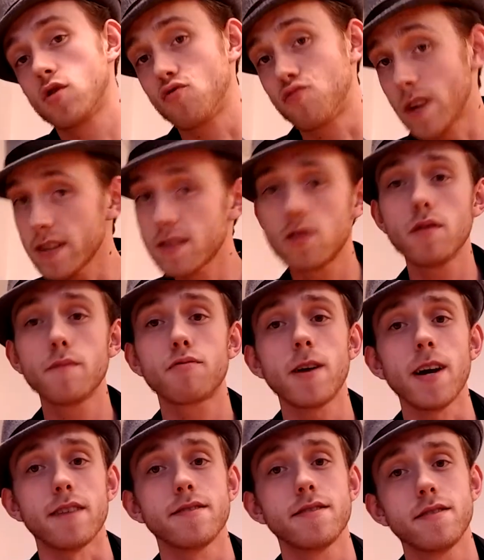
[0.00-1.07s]
dress to
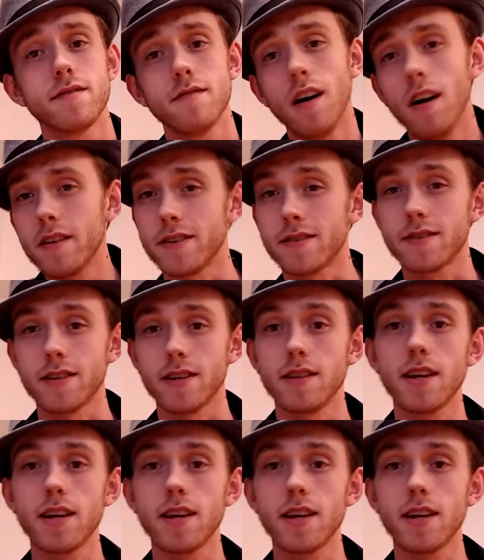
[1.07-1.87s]
impress, honestly.